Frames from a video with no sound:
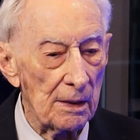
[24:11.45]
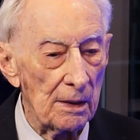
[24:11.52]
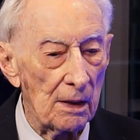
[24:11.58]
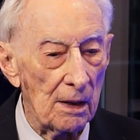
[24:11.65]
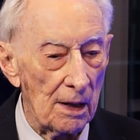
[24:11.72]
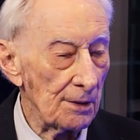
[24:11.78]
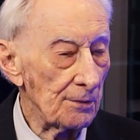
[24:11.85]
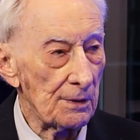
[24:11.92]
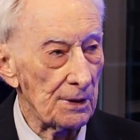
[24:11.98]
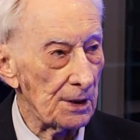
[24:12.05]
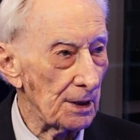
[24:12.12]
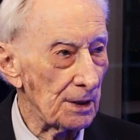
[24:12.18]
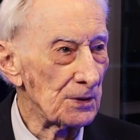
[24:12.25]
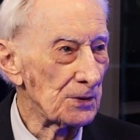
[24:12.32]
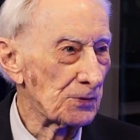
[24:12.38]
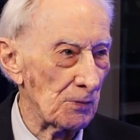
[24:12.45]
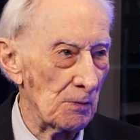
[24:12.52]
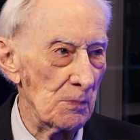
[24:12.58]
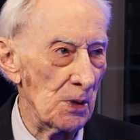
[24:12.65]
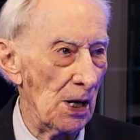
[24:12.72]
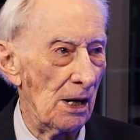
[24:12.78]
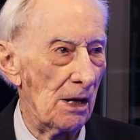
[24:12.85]
100 years
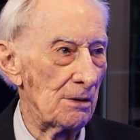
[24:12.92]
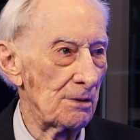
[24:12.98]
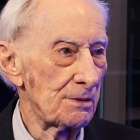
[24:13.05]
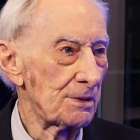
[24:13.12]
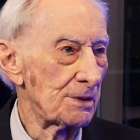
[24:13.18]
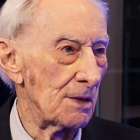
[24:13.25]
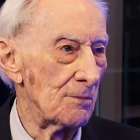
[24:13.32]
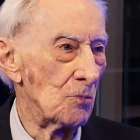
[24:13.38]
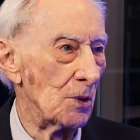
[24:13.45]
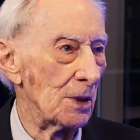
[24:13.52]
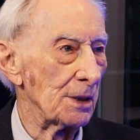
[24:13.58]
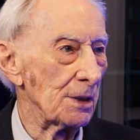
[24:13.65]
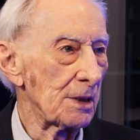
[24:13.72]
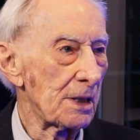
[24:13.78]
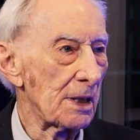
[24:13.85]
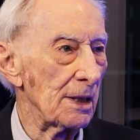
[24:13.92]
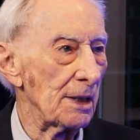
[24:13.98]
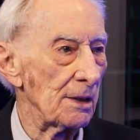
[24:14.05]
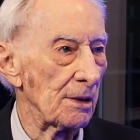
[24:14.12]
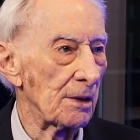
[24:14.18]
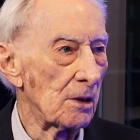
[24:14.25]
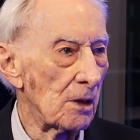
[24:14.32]
from now, someone
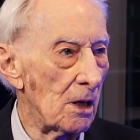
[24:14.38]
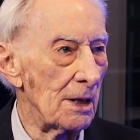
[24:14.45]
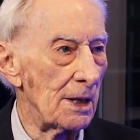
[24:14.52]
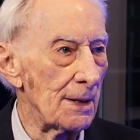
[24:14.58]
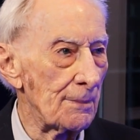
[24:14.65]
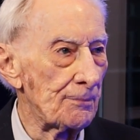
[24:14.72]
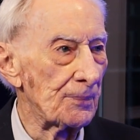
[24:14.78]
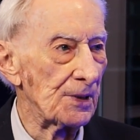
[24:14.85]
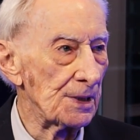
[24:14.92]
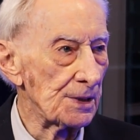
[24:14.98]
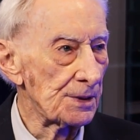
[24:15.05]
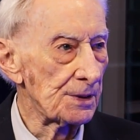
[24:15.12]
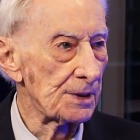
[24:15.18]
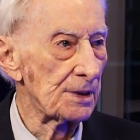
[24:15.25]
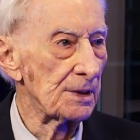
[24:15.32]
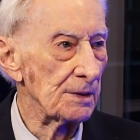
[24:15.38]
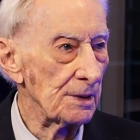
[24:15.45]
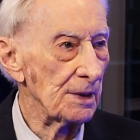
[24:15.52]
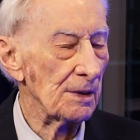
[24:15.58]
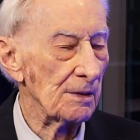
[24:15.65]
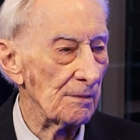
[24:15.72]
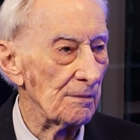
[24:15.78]
can call up this
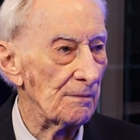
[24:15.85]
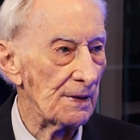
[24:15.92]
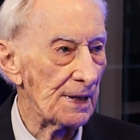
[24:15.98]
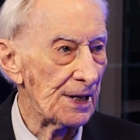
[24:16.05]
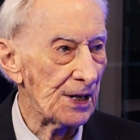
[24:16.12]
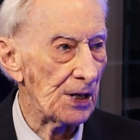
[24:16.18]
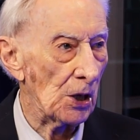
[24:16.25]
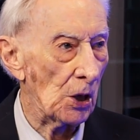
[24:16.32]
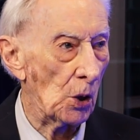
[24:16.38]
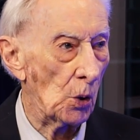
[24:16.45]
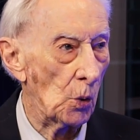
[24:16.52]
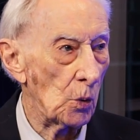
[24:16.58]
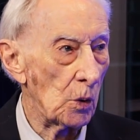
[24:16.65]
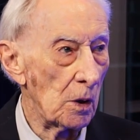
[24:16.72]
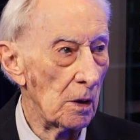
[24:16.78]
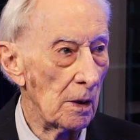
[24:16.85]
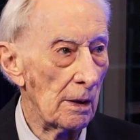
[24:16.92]
video,